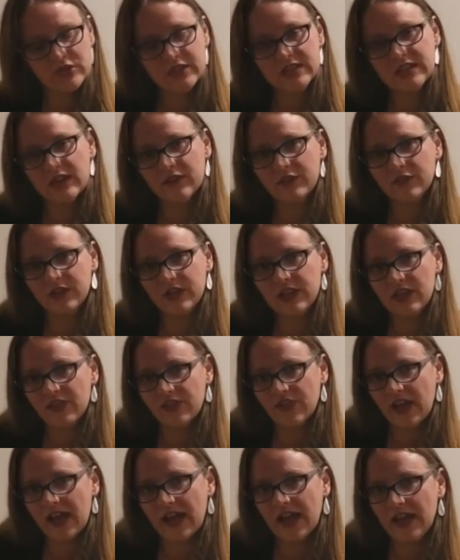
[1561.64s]
you can definitely
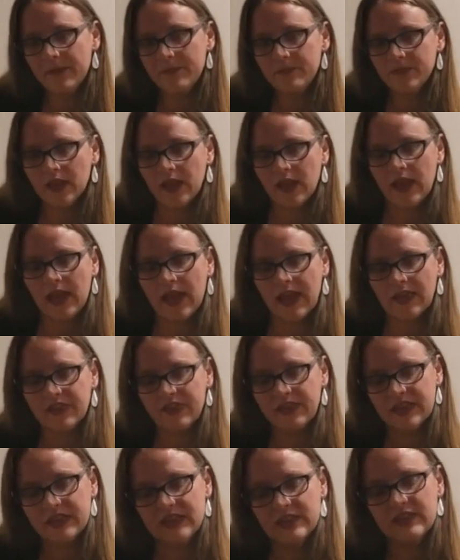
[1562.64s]
get that.
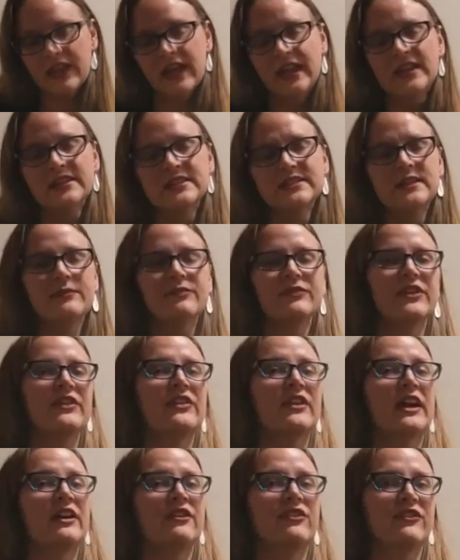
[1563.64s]
And then that is
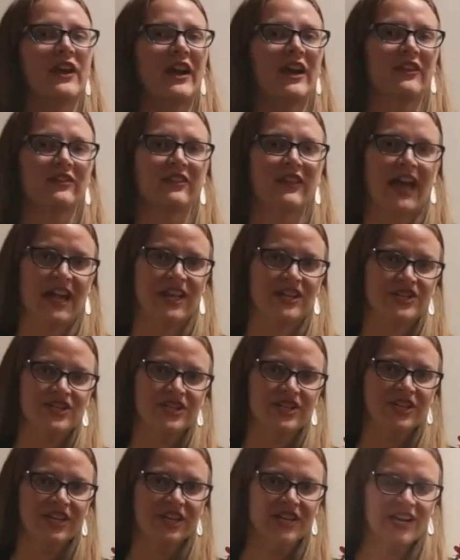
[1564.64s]
something that I found
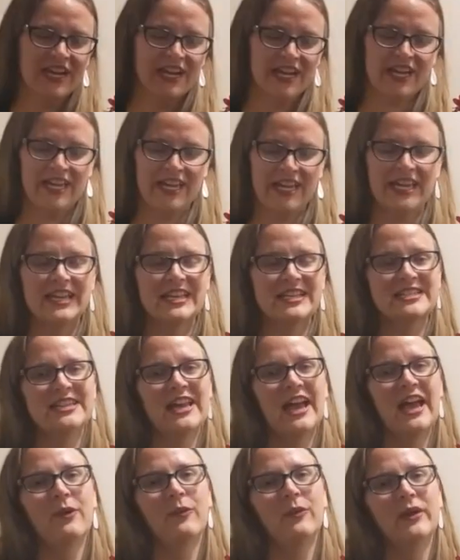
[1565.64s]
last year is
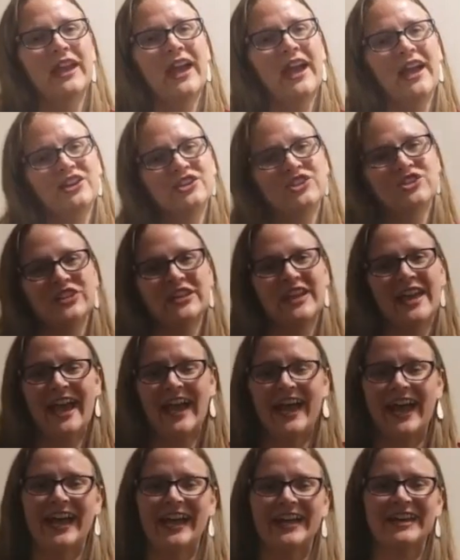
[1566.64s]
that we actually
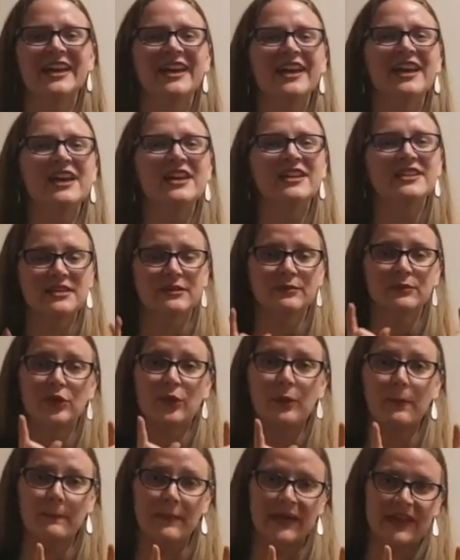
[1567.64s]
had some
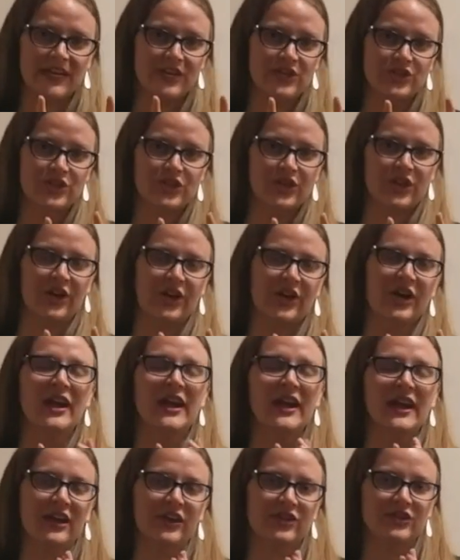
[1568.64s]
little miniature
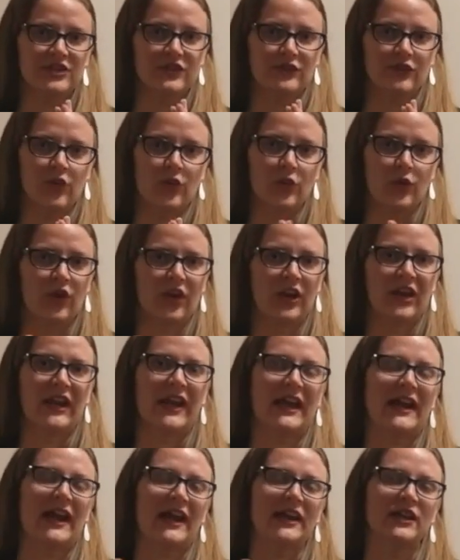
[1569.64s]
ears of corn
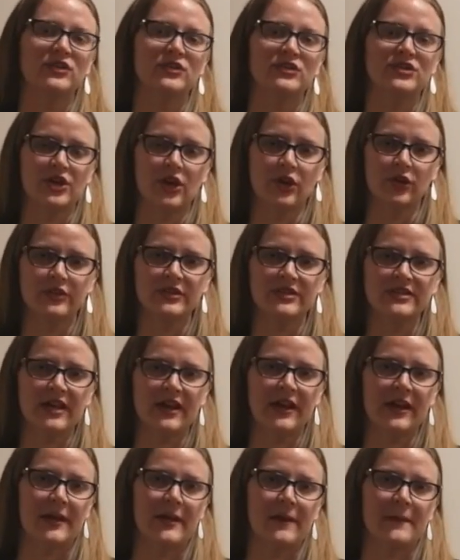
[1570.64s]
and I used those
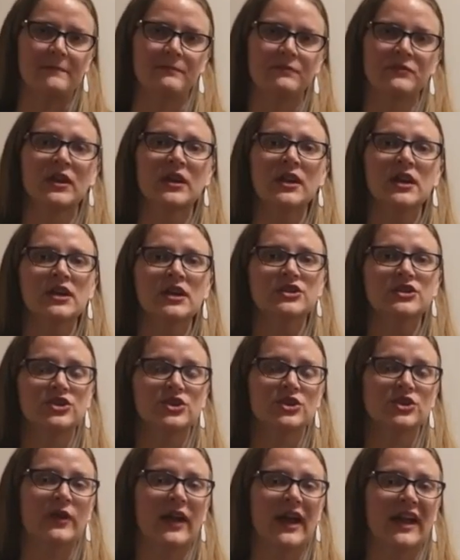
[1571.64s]
um,
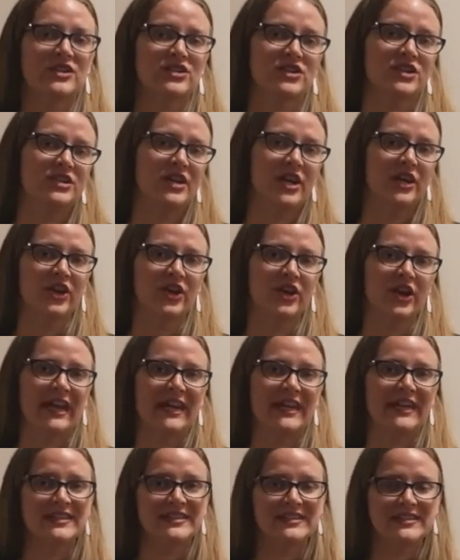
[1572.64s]
to actually
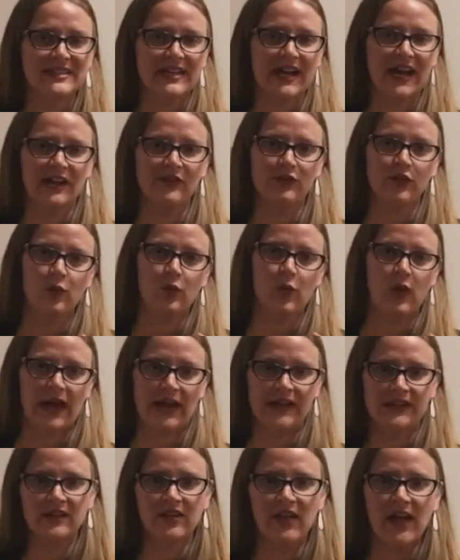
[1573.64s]
decorate inside of a
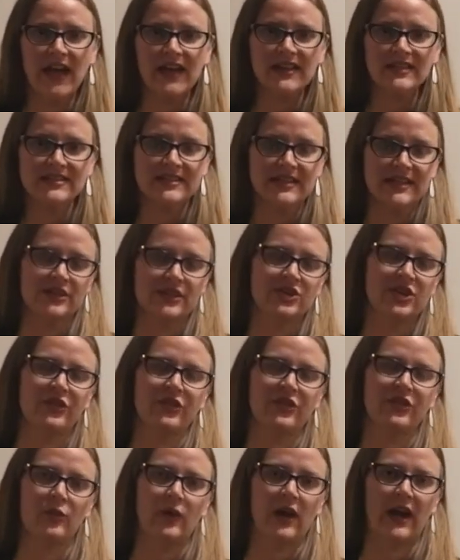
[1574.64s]
wine glass and I
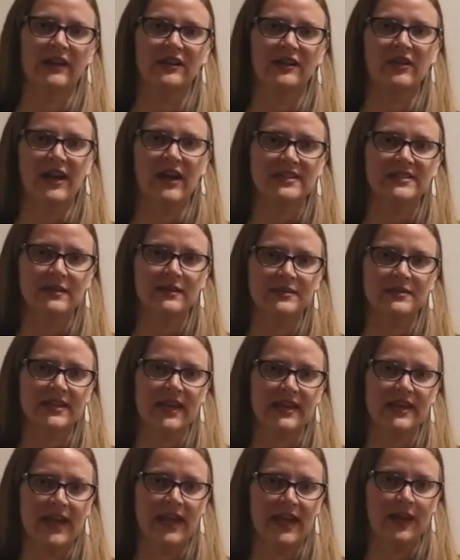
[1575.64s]
turned the wine glass
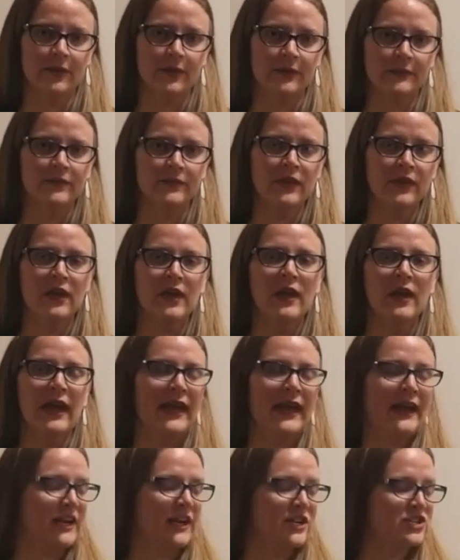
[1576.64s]
upside down
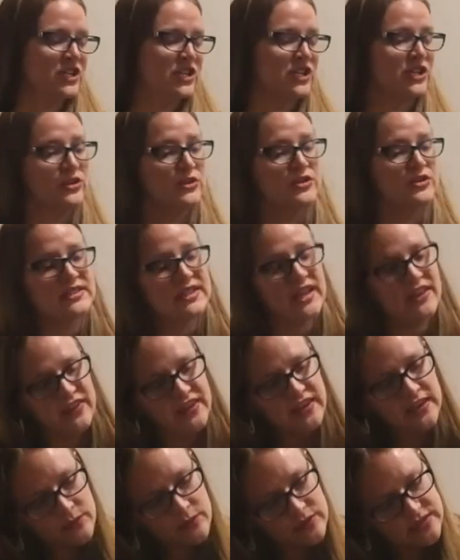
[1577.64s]
and actually used, I
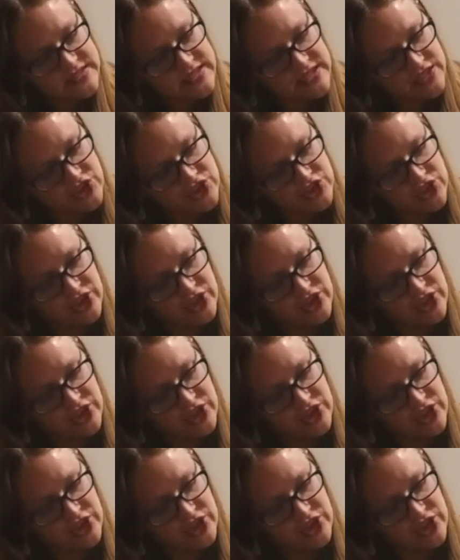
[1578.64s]
think it was this